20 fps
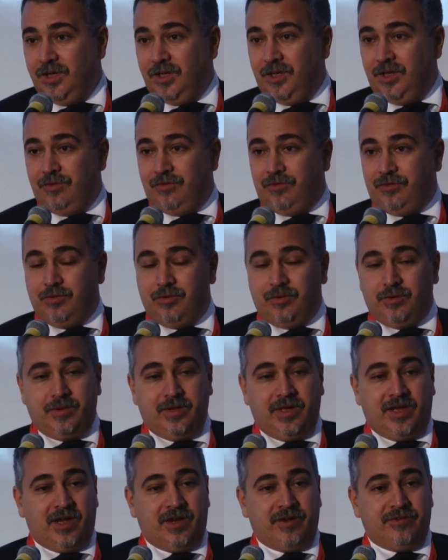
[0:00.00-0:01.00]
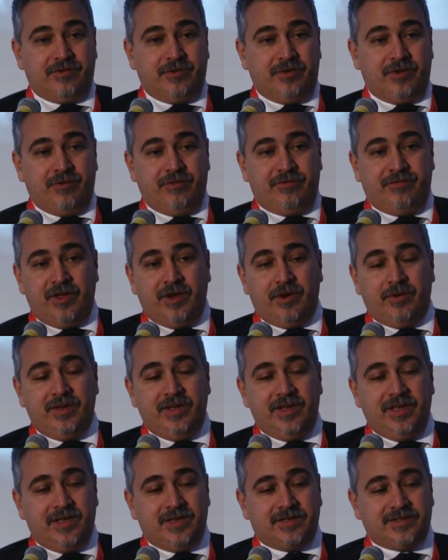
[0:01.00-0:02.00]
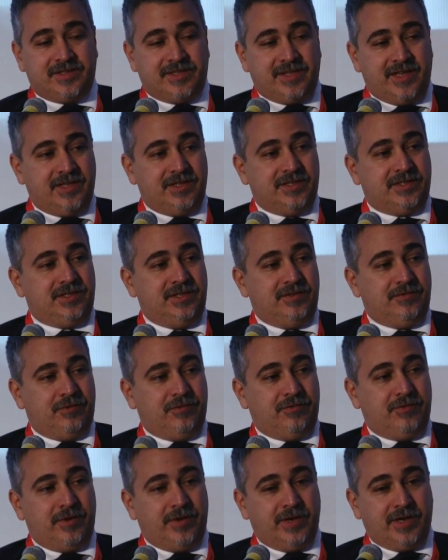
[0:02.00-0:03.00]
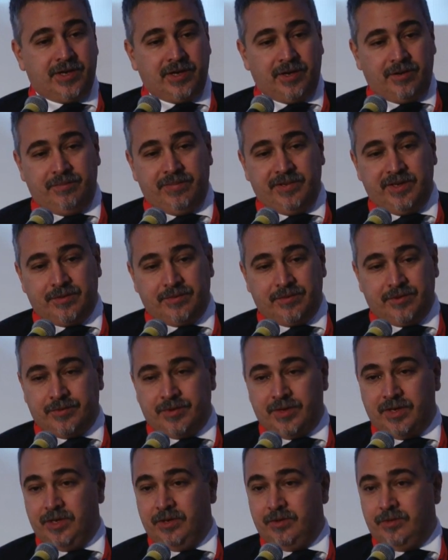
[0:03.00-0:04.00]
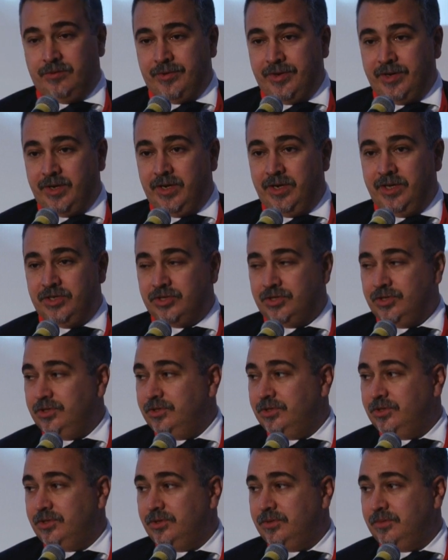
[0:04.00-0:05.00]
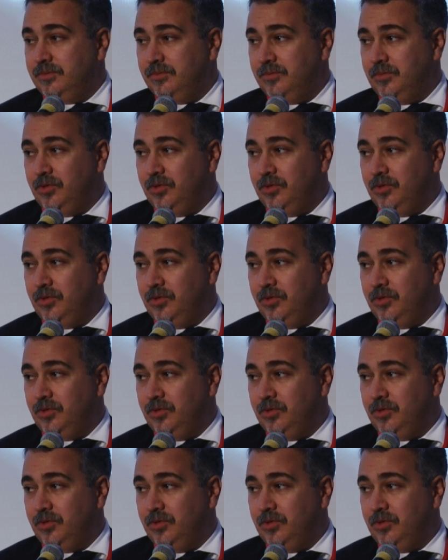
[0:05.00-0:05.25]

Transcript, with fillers: If you have a very extensive or very complicated regulations,